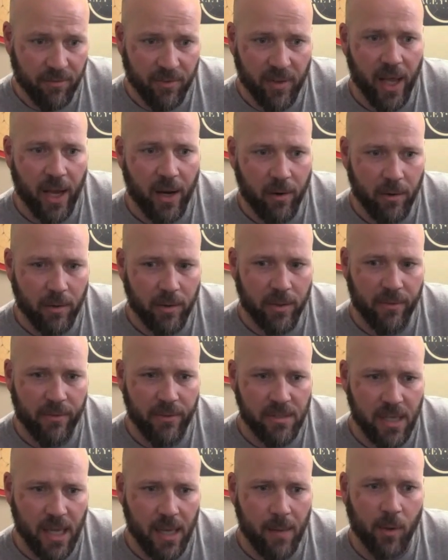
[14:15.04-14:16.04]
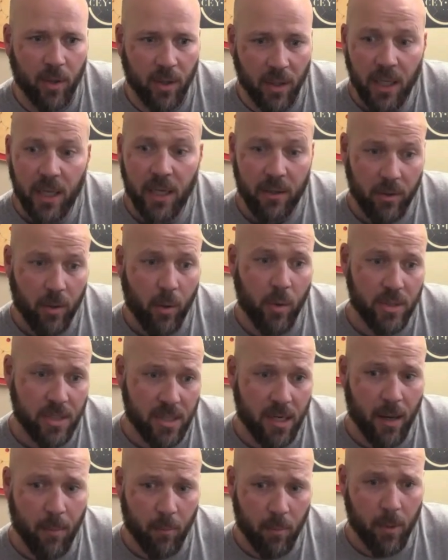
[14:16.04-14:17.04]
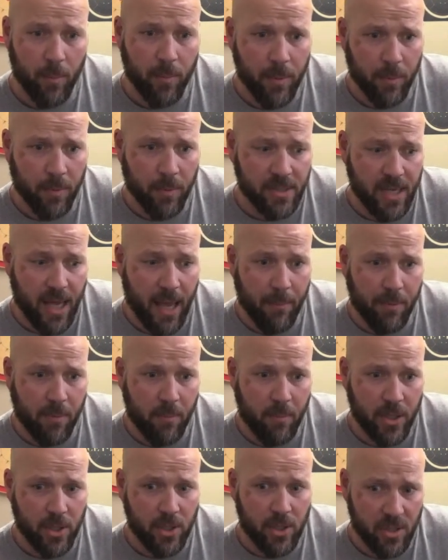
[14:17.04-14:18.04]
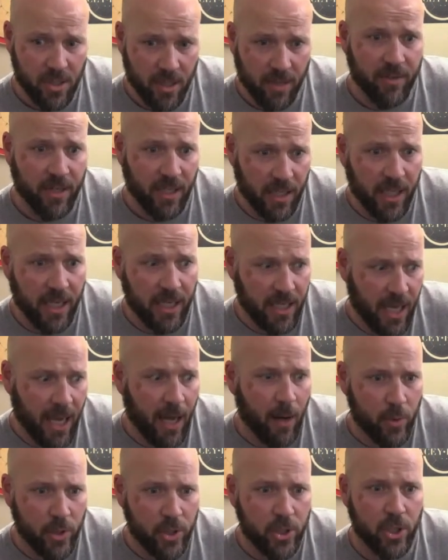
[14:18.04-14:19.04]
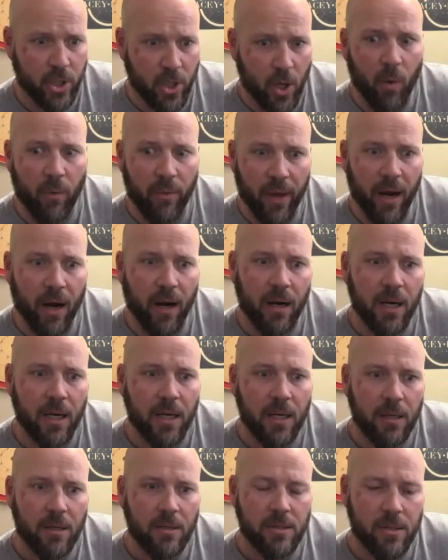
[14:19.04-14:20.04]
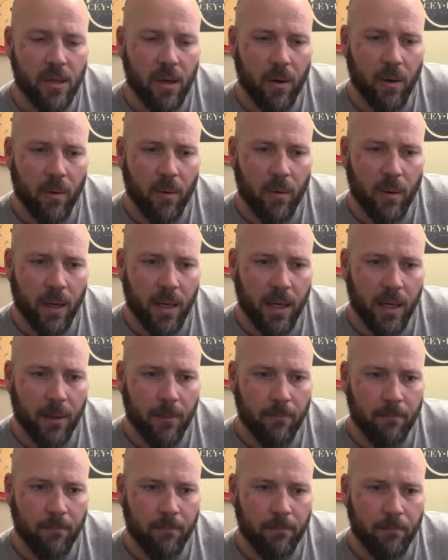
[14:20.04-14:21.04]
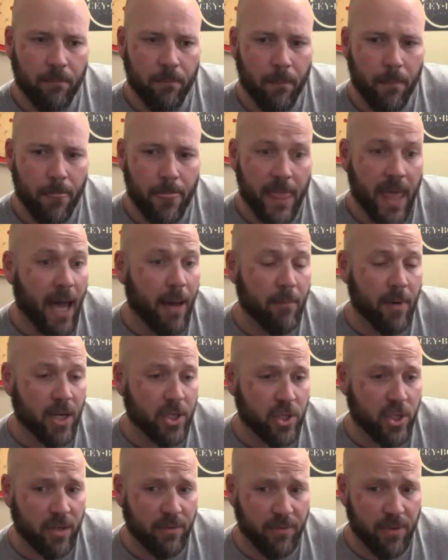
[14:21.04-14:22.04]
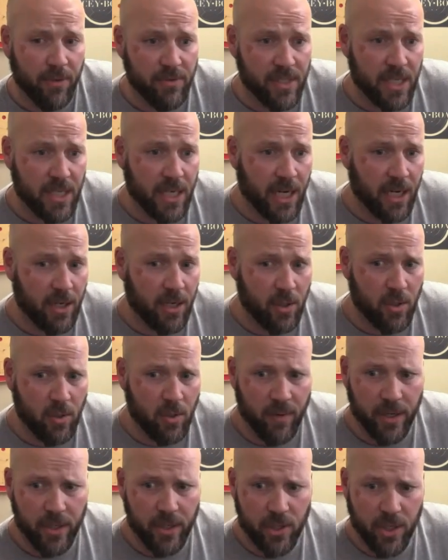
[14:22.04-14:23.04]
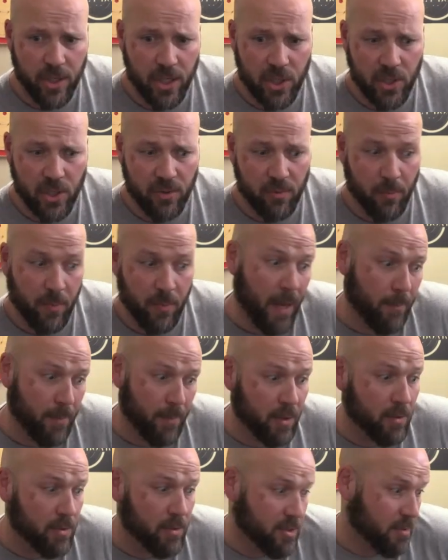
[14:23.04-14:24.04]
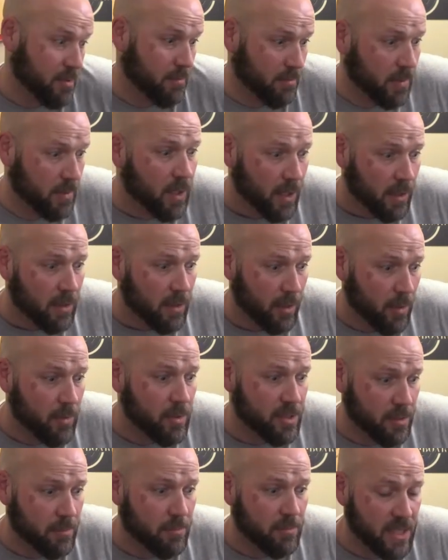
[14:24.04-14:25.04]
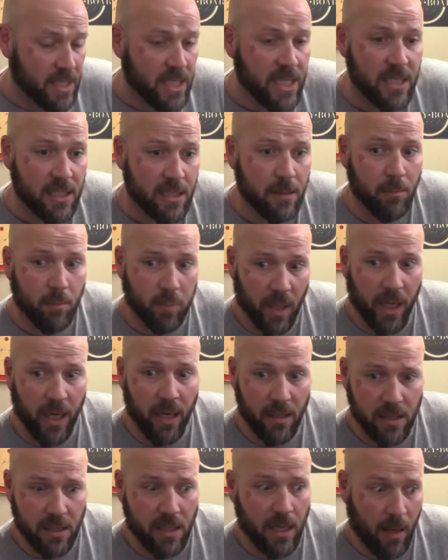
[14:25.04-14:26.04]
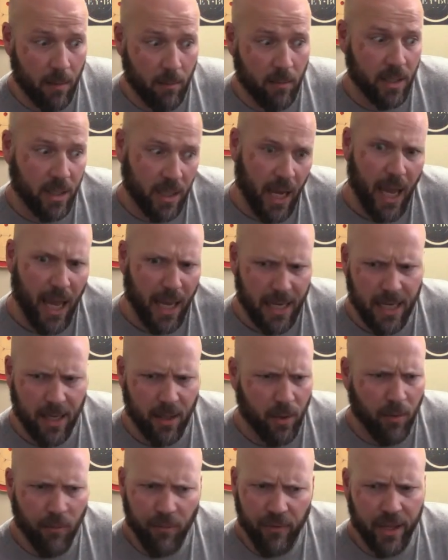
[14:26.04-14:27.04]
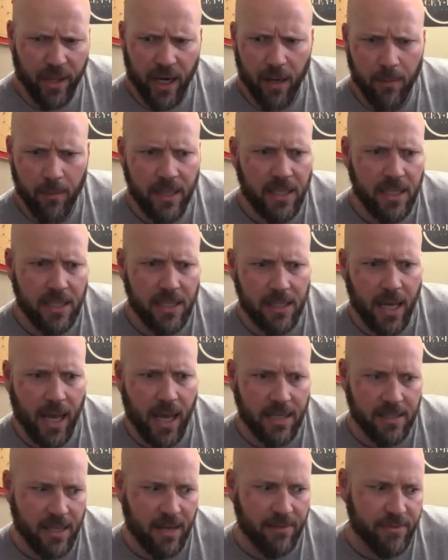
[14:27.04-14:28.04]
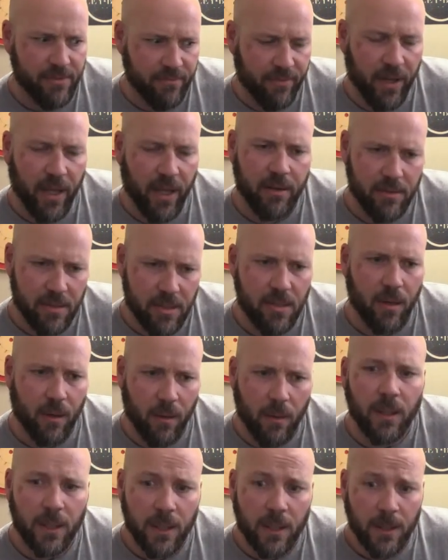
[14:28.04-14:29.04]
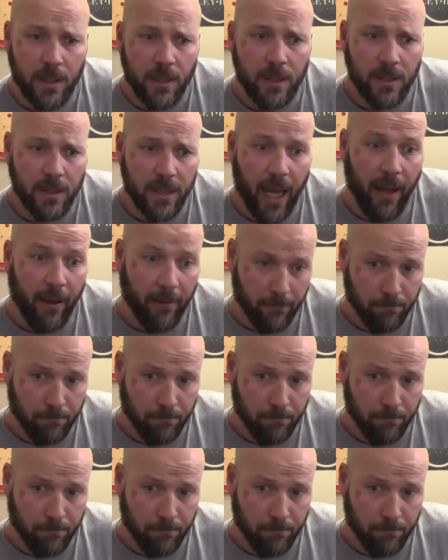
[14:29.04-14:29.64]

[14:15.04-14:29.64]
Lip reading: the flyer out on the table. There was a number of people snapping pictures of it. Like, yeah, we should go there. So yeah, I'm not sure if you've seen any new registrations from that, but there was some decent players there. I'm like, yeah, get over there, meet these guys, have some fun. So yeah.